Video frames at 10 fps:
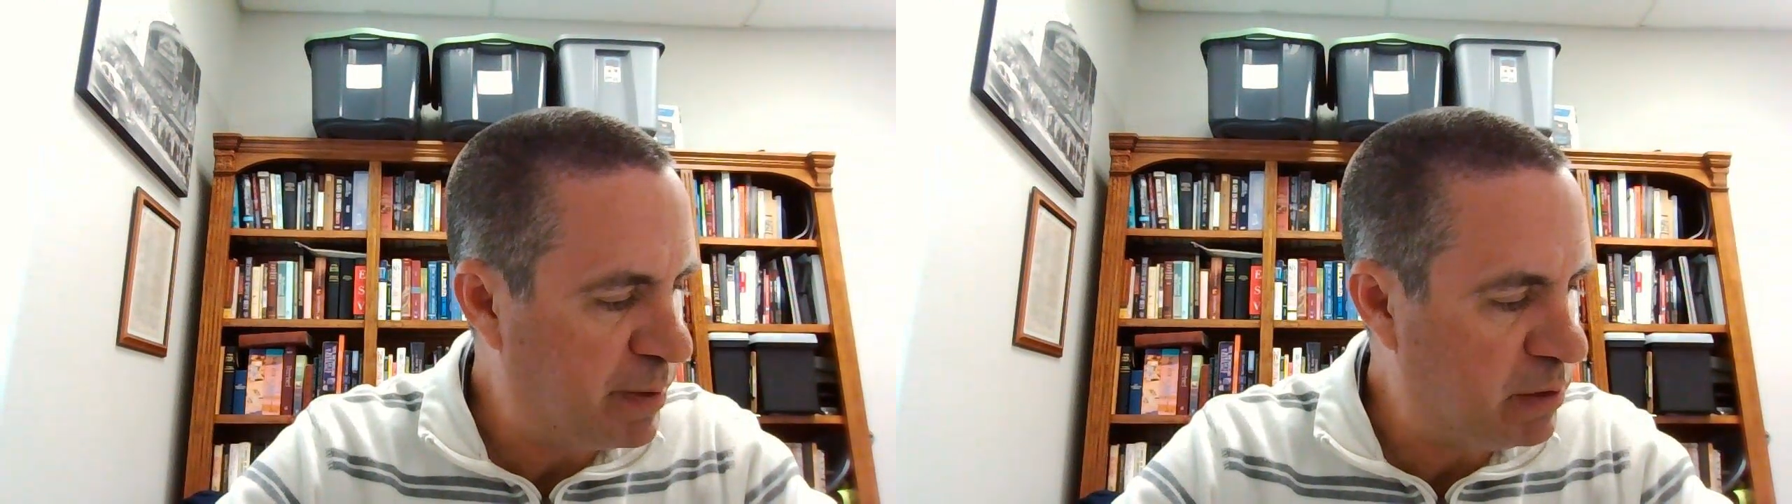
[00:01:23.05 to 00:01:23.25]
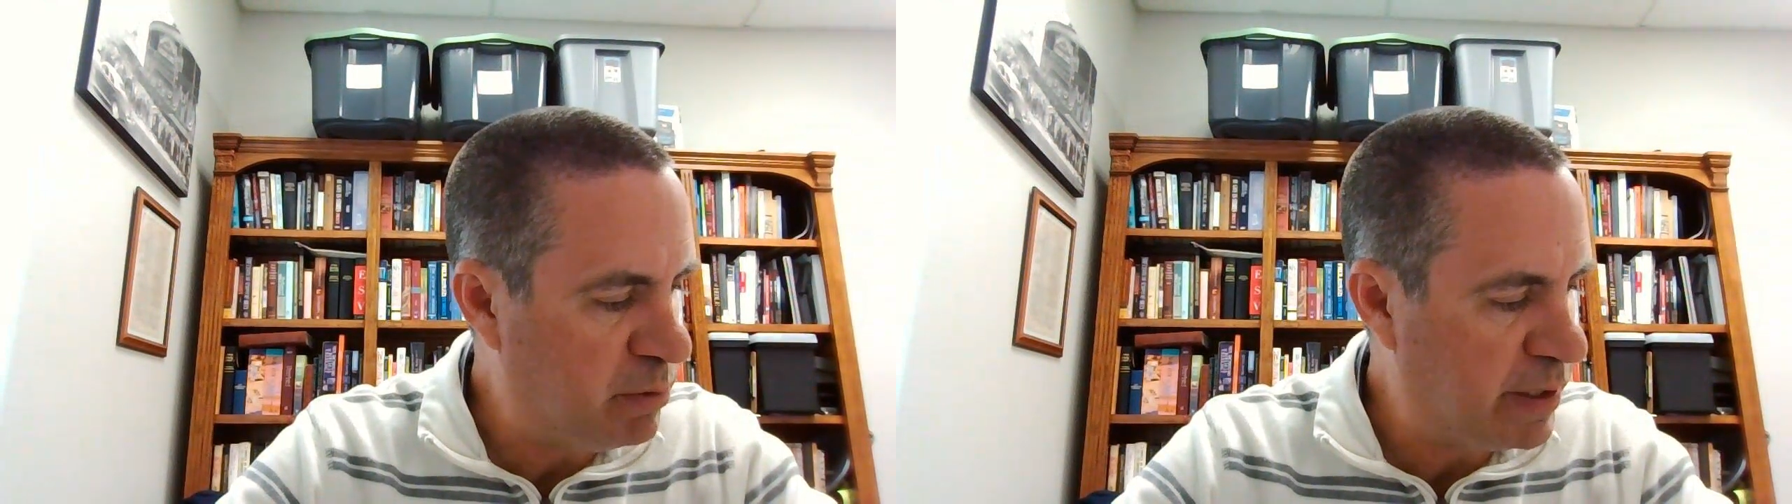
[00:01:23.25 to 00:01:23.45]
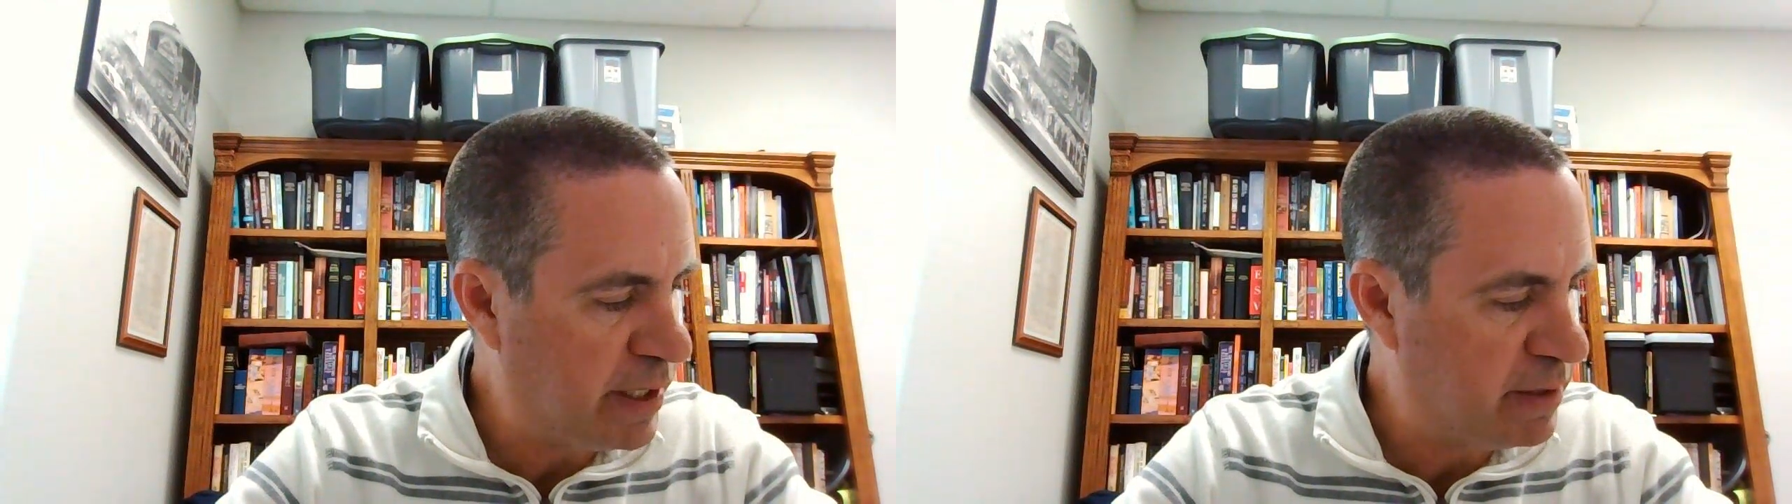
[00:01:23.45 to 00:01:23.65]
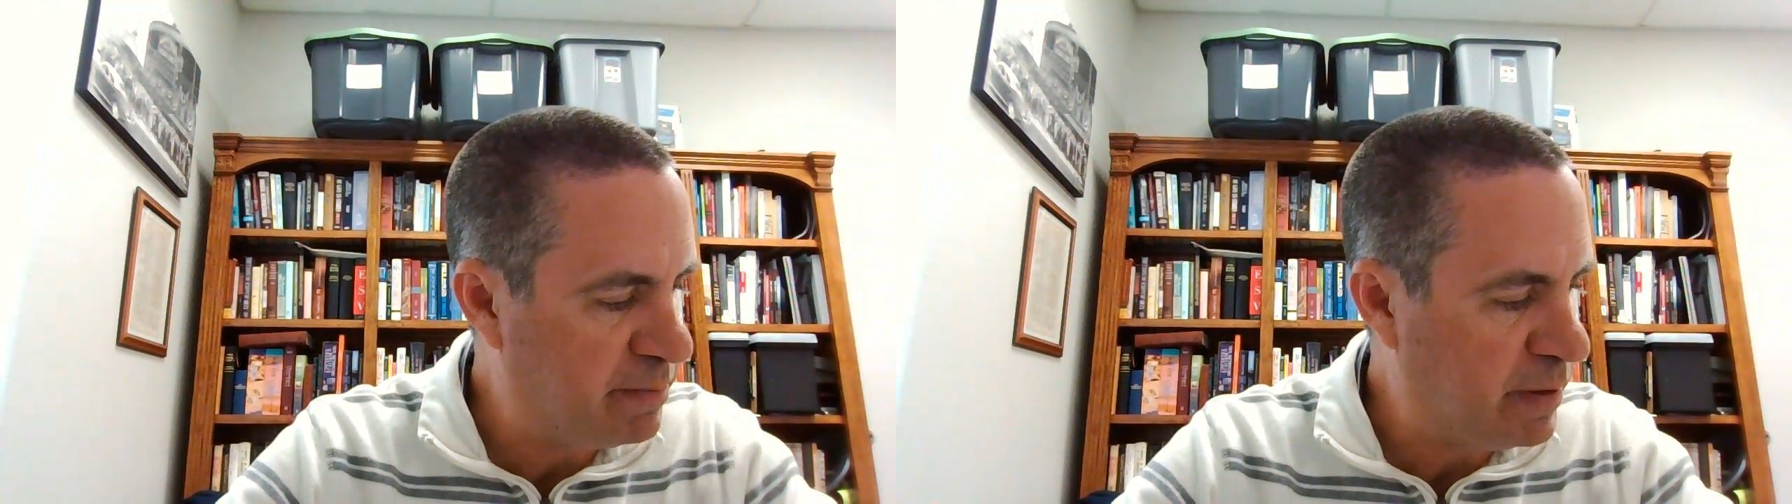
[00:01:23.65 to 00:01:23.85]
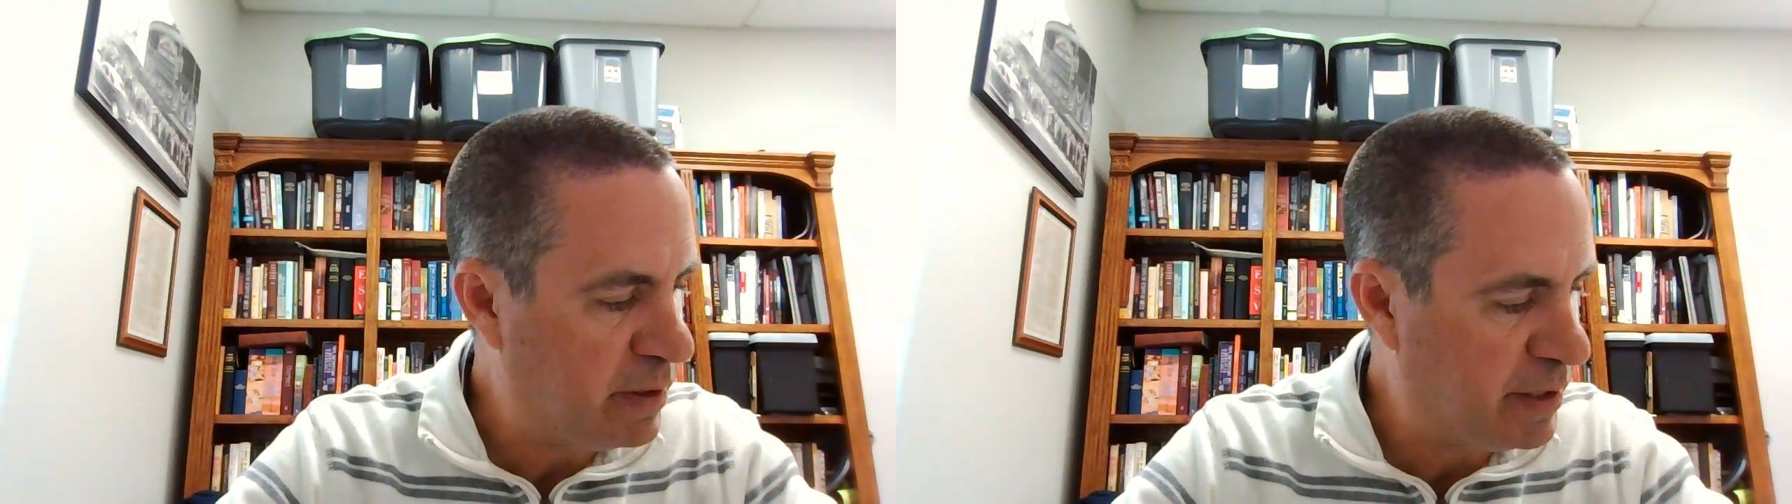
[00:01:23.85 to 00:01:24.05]
parable
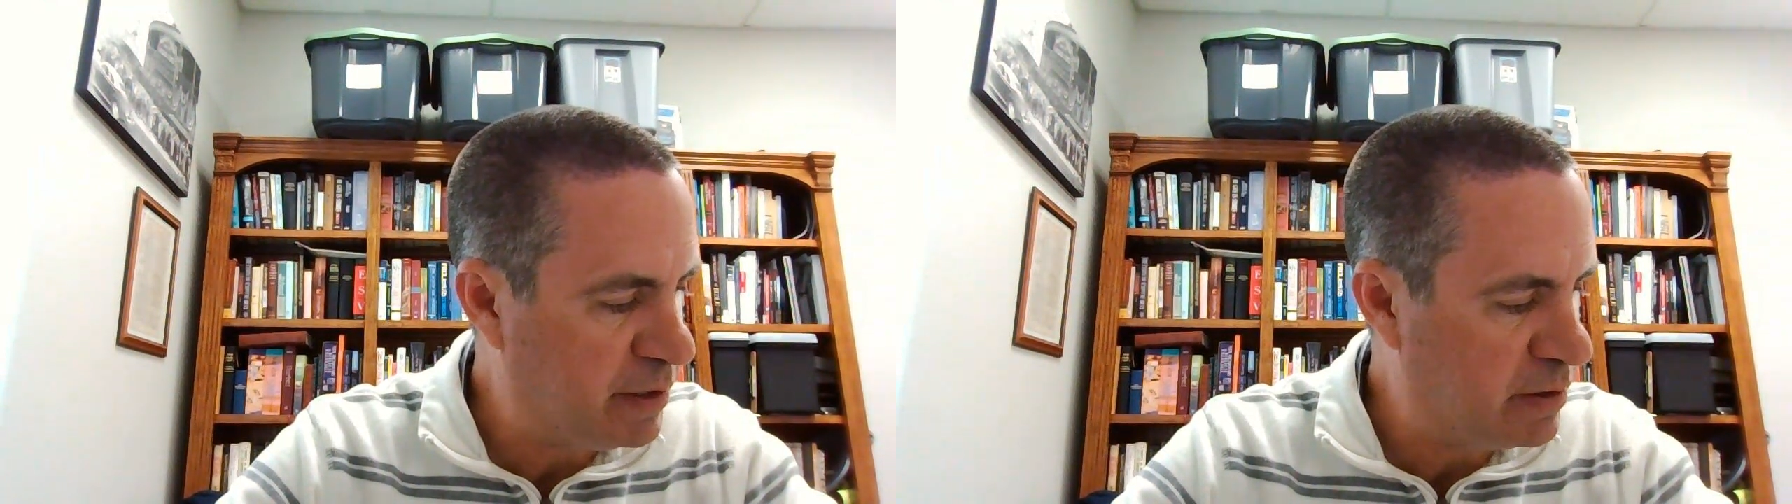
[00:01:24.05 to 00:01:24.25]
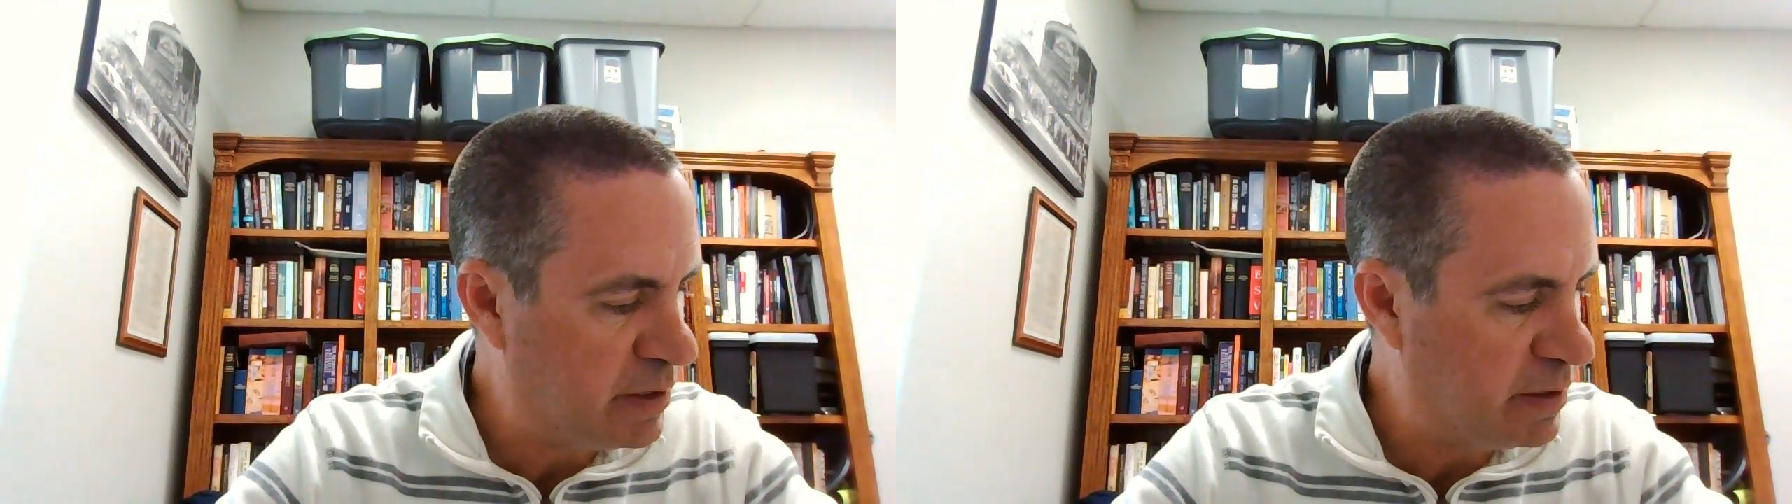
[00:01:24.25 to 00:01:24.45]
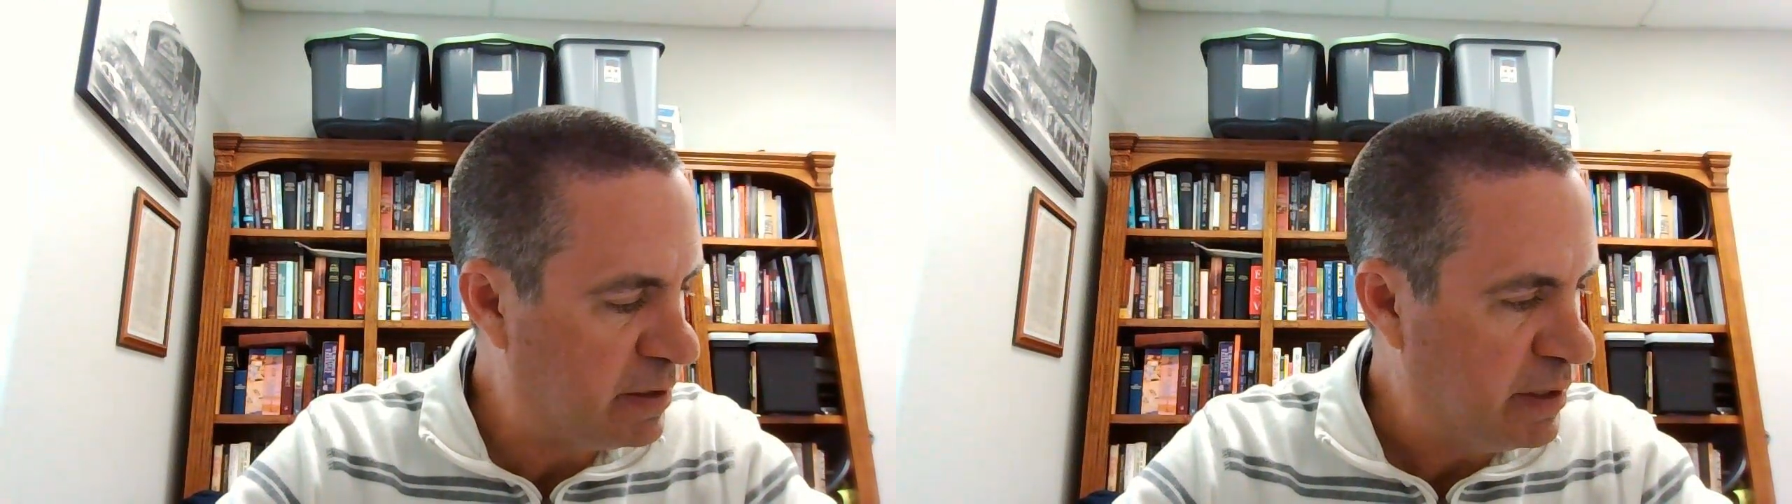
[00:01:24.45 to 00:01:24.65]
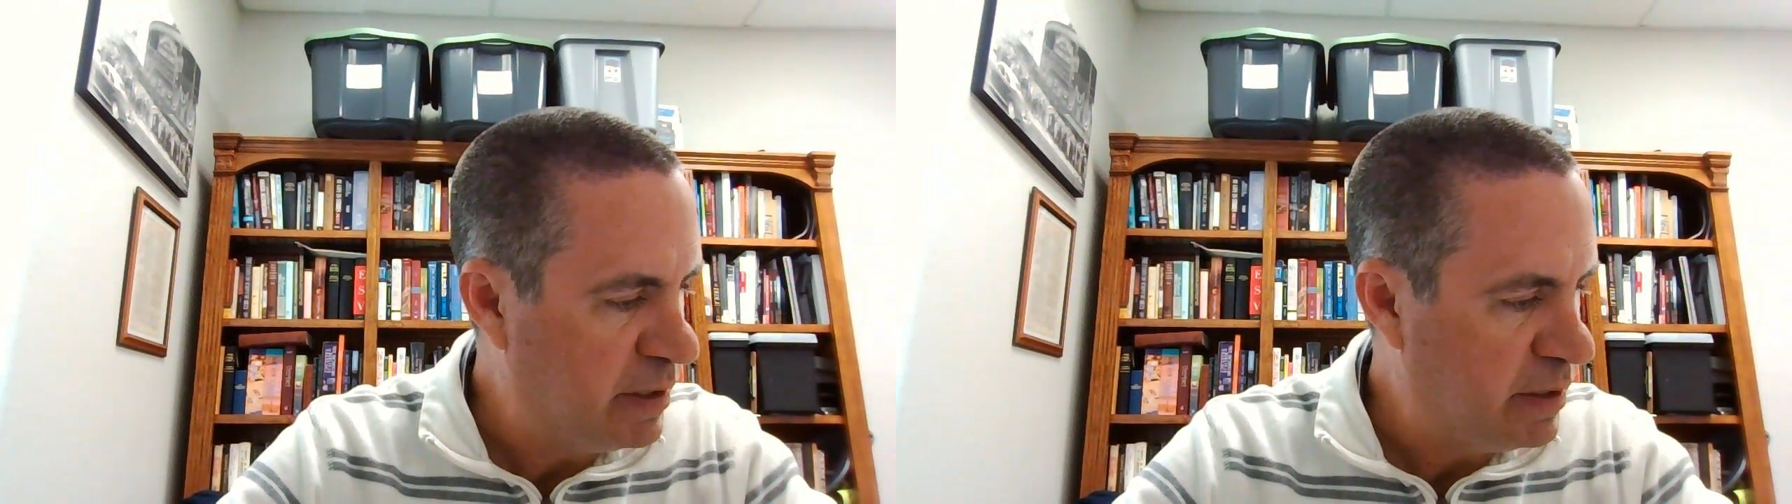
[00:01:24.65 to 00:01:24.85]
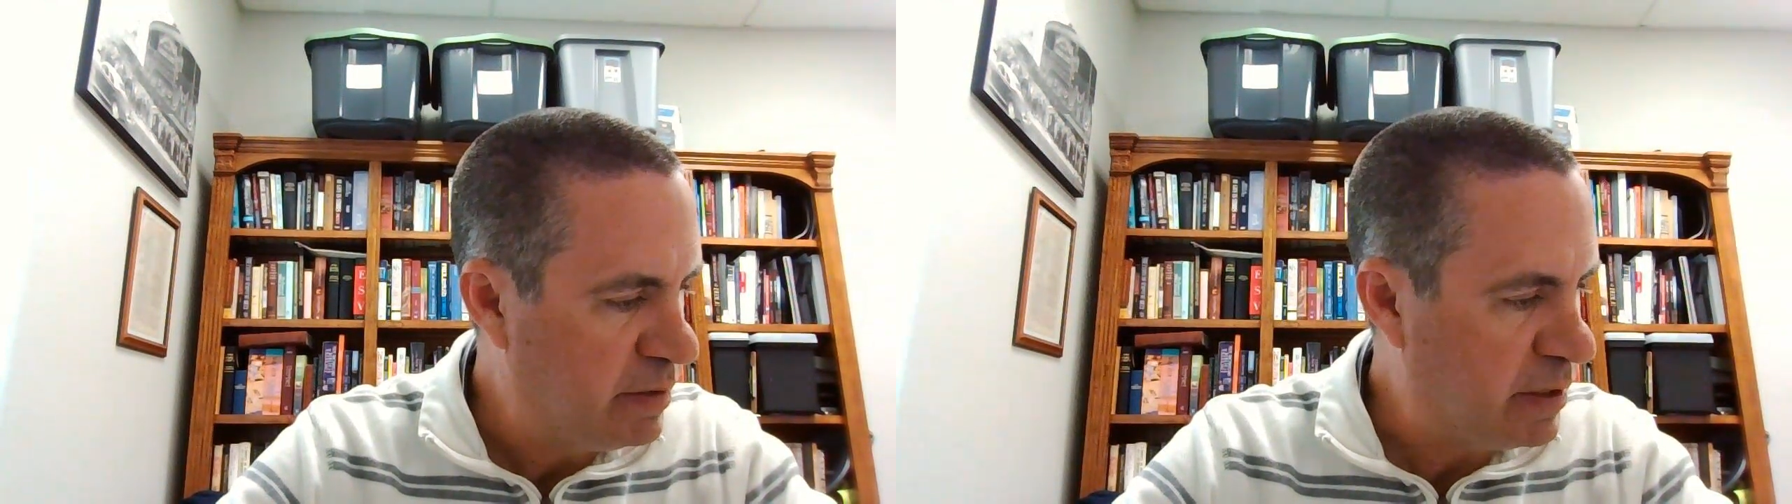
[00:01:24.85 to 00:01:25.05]
hand, uh, here in